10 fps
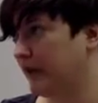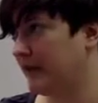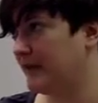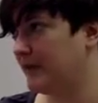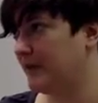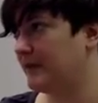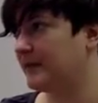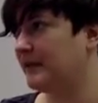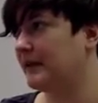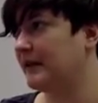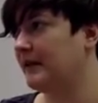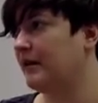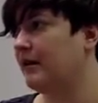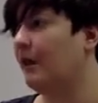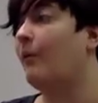work independently,
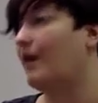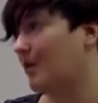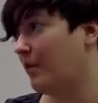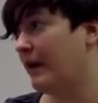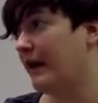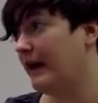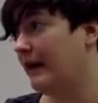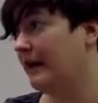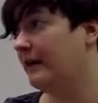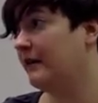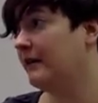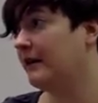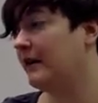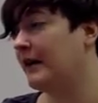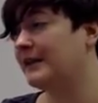I'll walk away. And
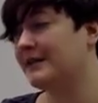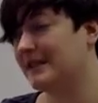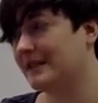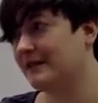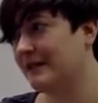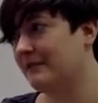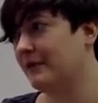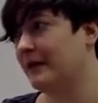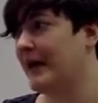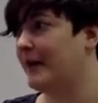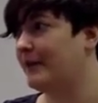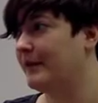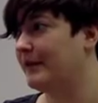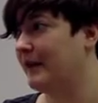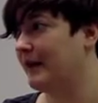it doesn't then really happen
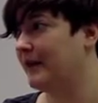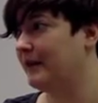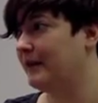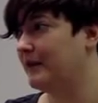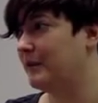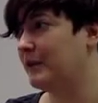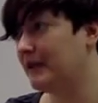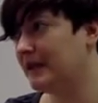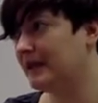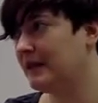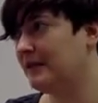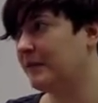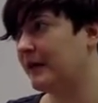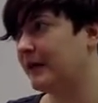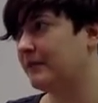again immediately,
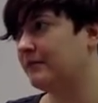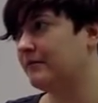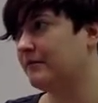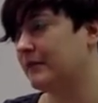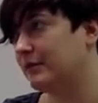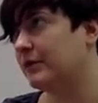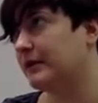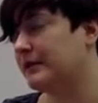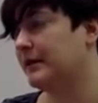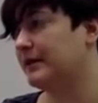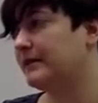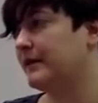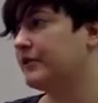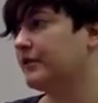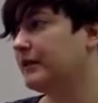but it usually does
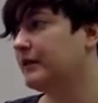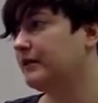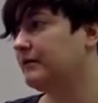eventually.